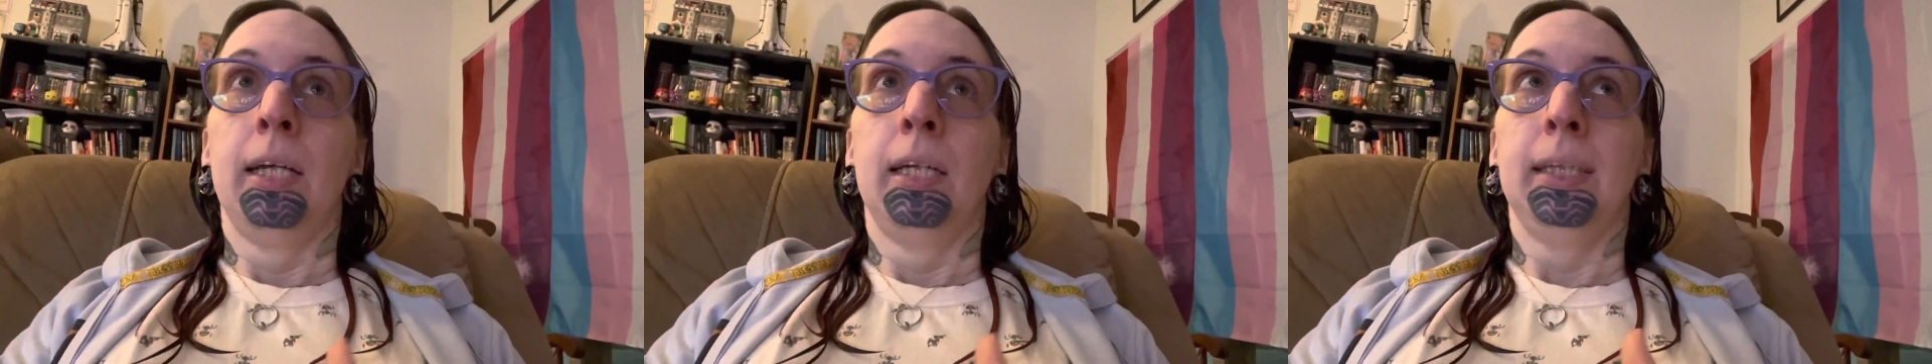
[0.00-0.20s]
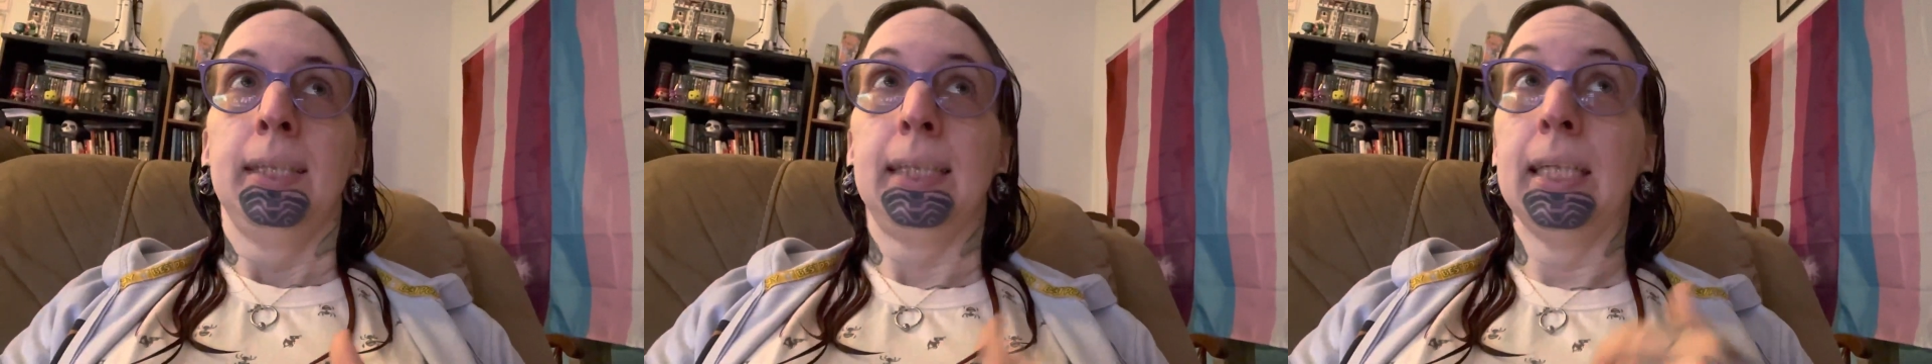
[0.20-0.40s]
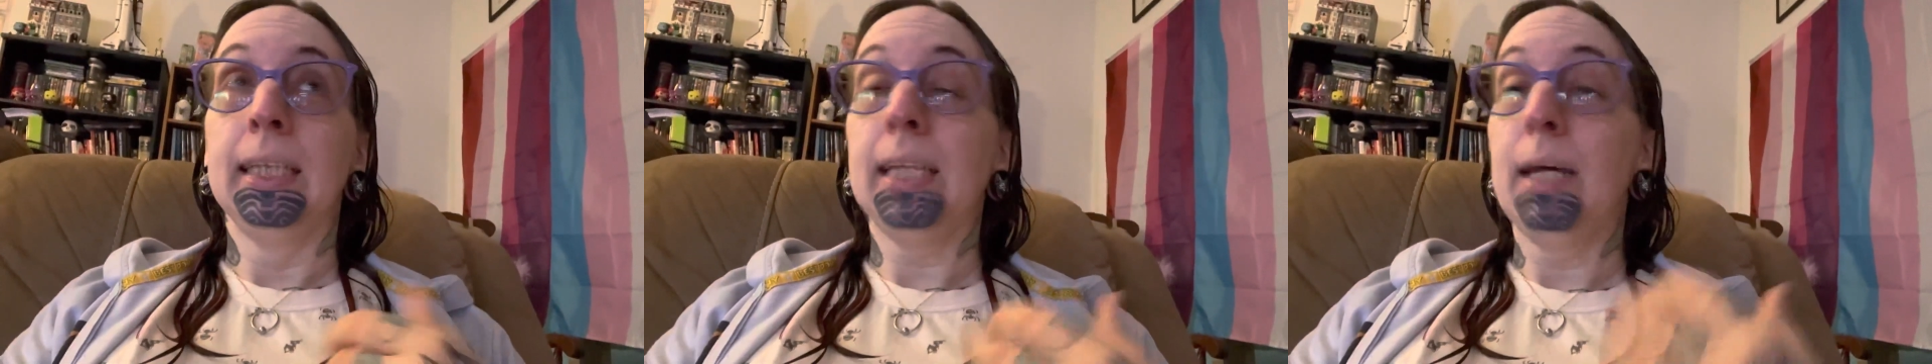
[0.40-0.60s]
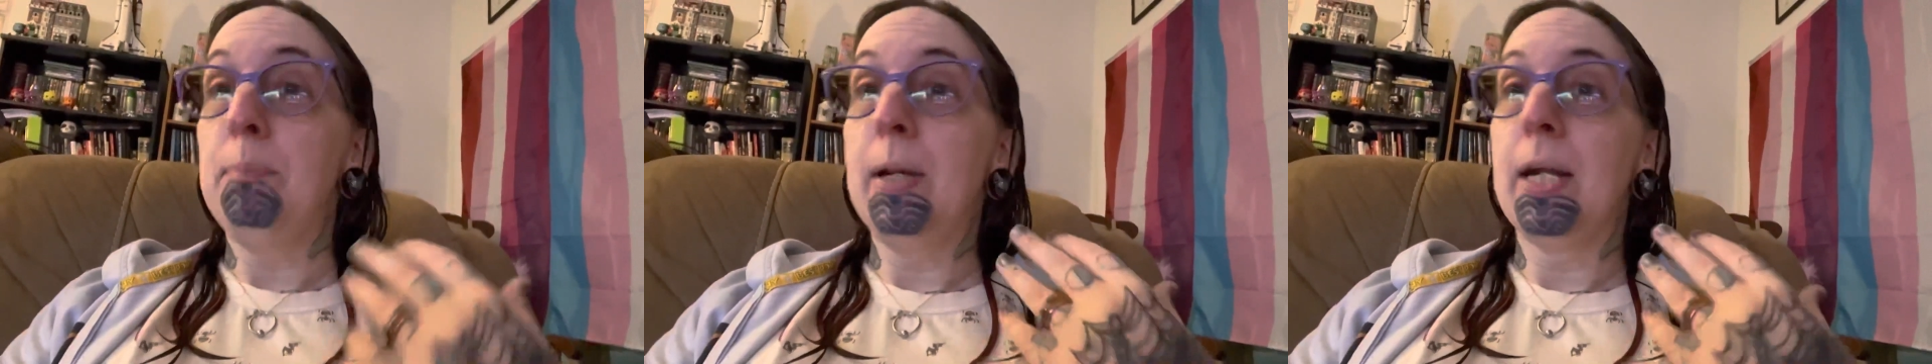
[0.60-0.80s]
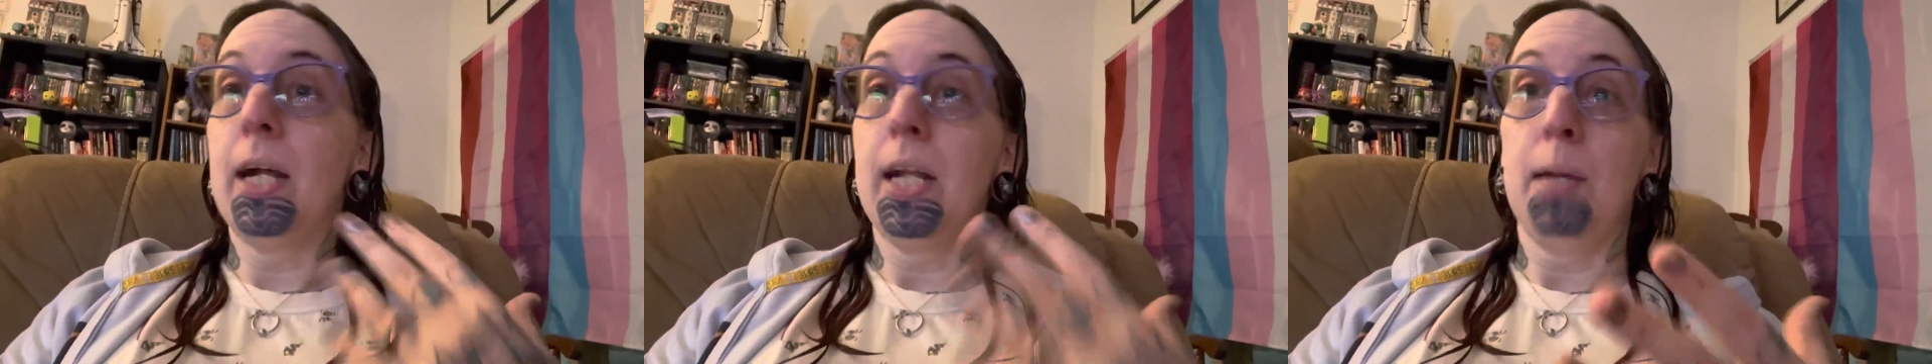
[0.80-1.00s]
Since I've
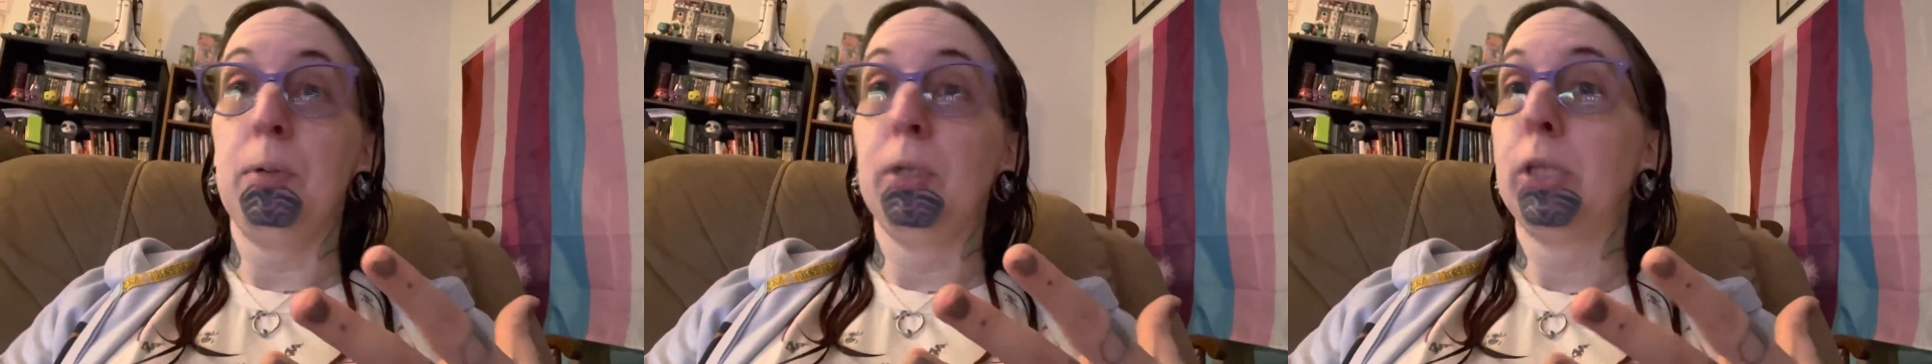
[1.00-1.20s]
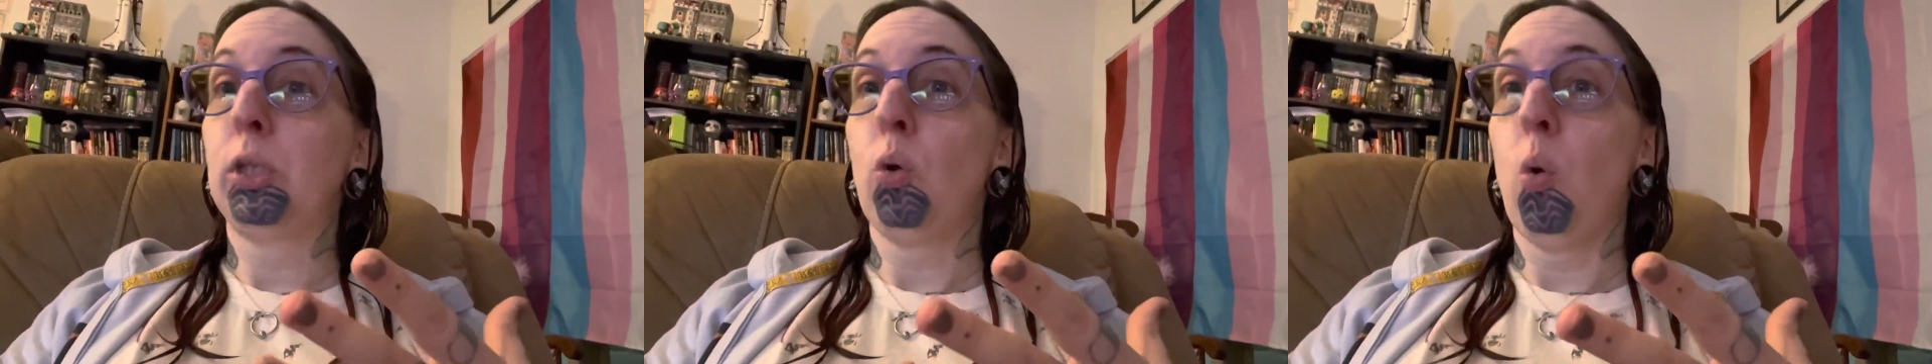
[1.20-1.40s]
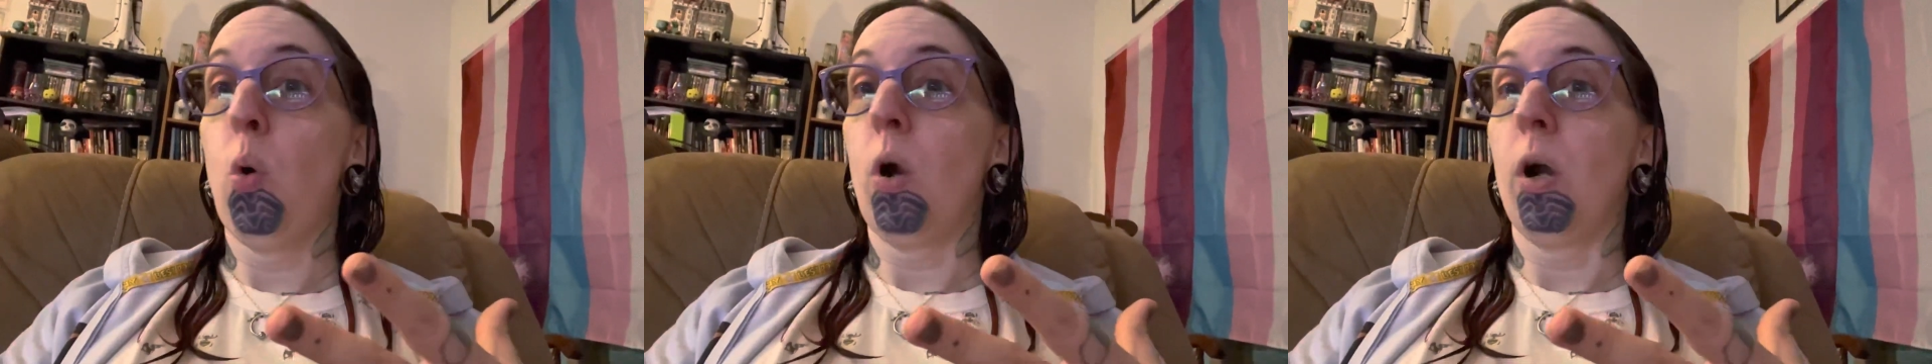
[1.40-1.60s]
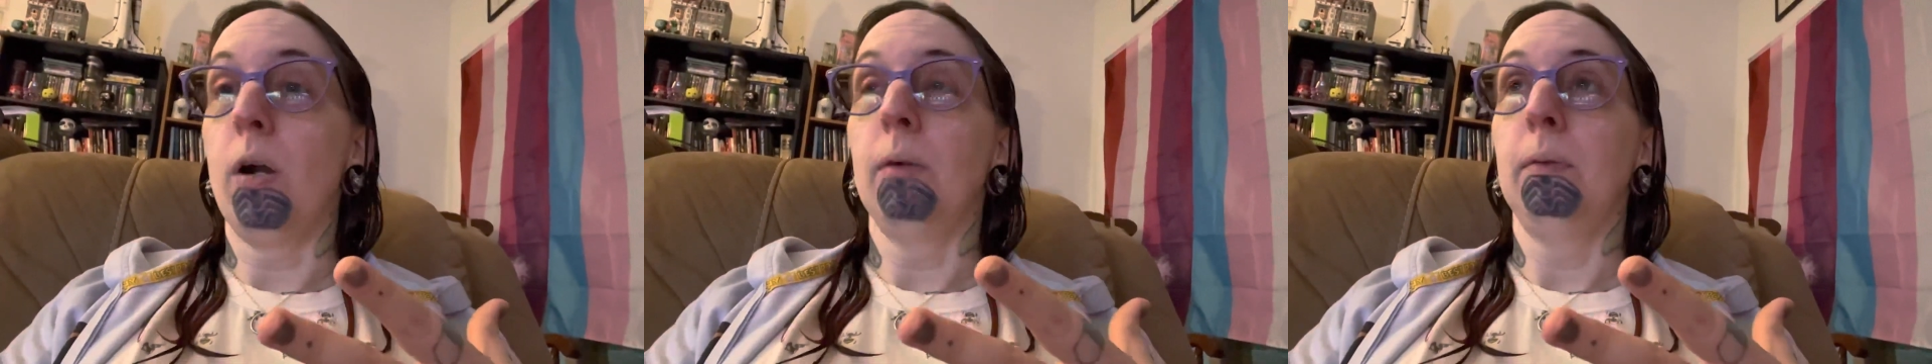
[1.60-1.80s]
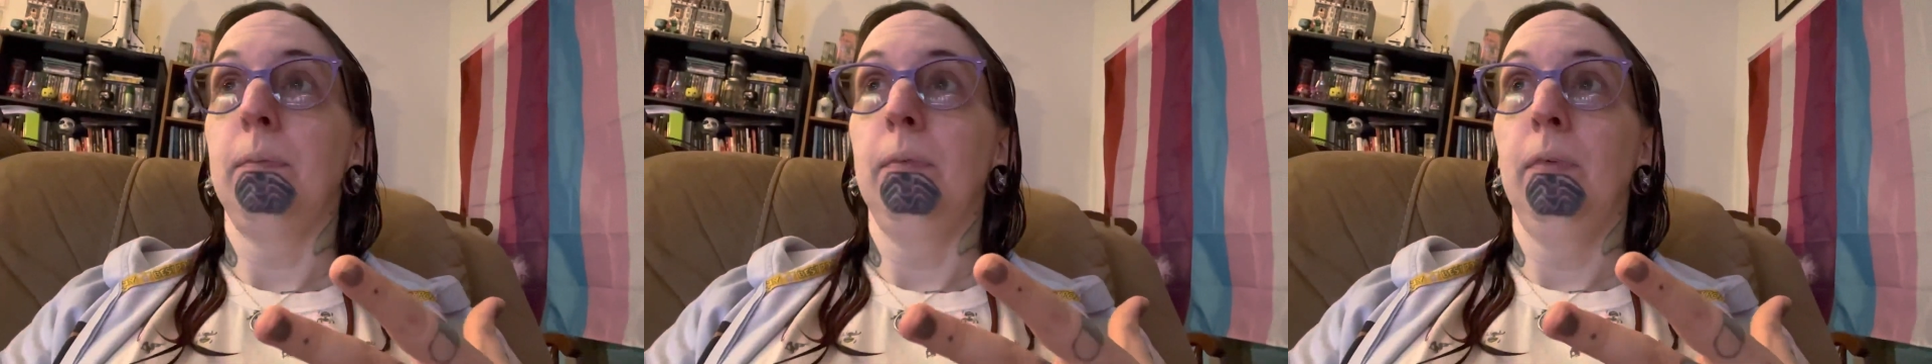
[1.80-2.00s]
been unable to tour